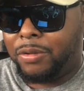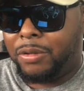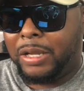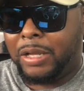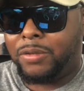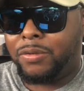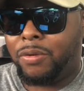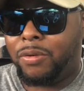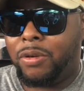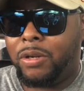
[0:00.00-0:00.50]

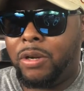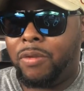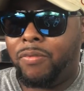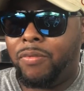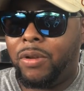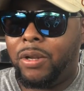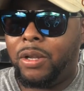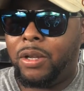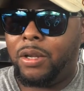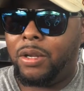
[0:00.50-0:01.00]
That's all you
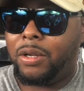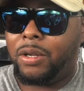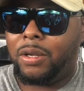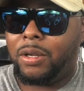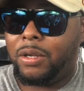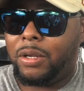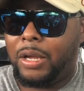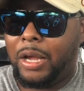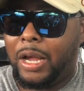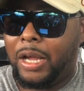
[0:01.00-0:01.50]
can really
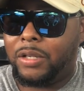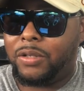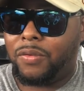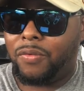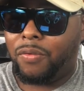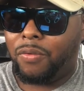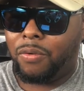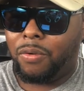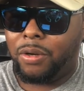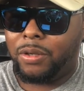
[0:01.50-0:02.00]
ask
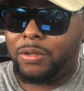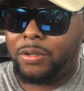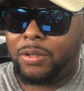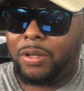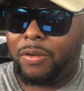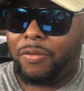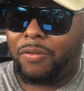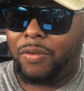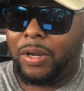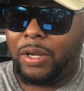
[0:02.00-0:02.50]
for and
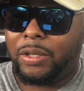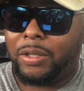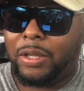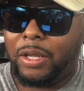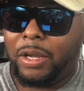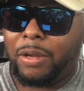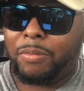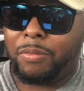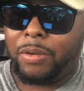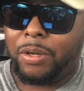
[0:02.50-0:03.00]
stuff like
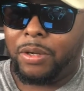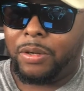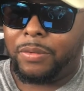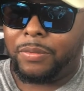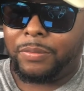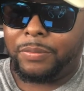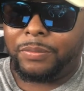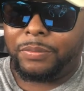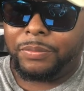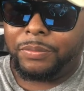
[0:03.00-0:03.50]
that, man.
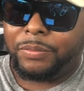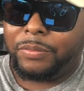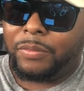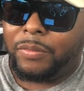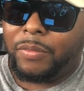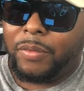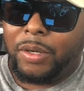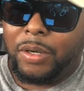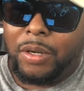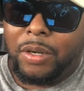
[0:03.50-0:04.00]

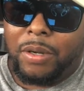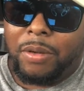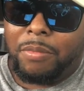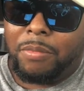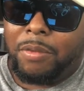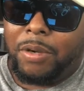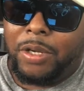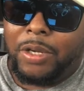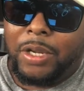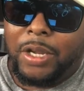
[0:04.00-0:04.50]
But